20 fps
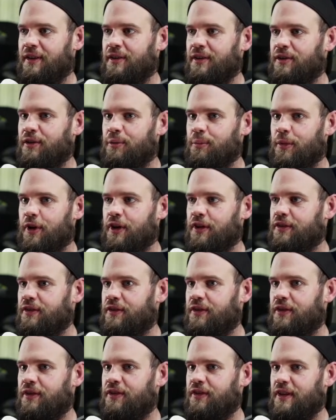You
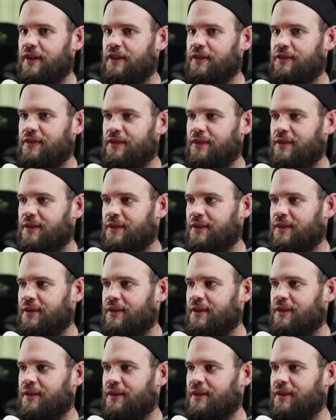must cease.
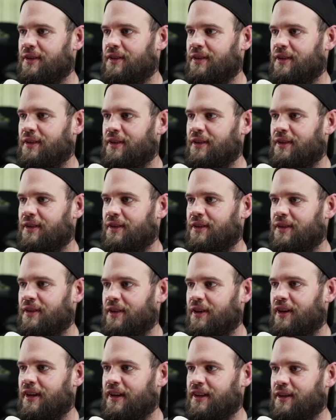
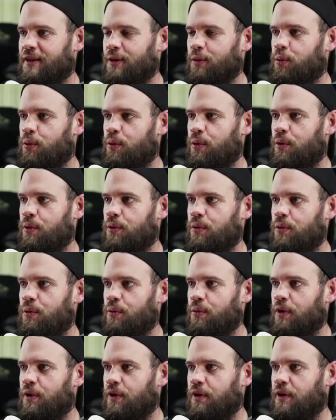Alright. Whoo.